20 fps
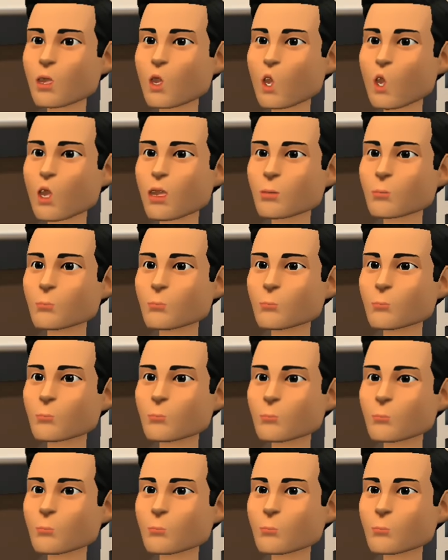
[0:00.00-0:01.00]
good.
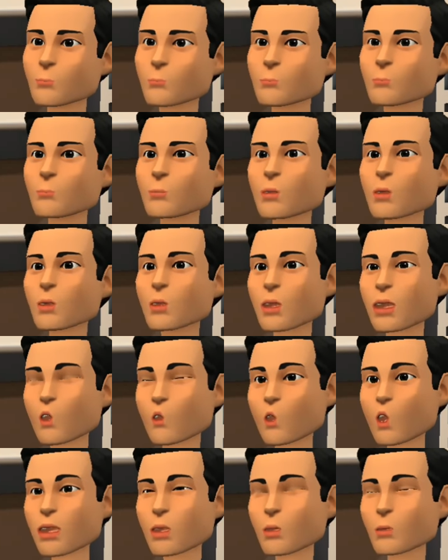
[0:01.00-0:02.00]
Thank
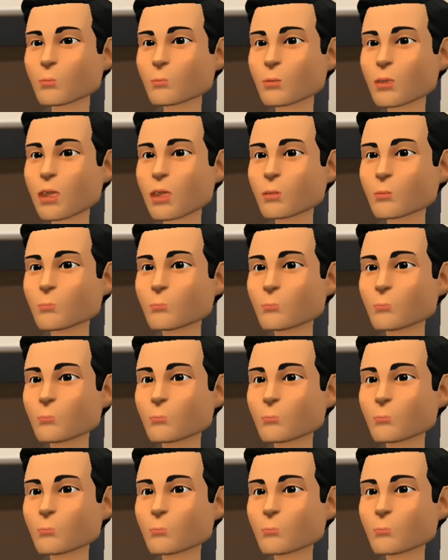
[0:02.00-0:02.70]
you for asking.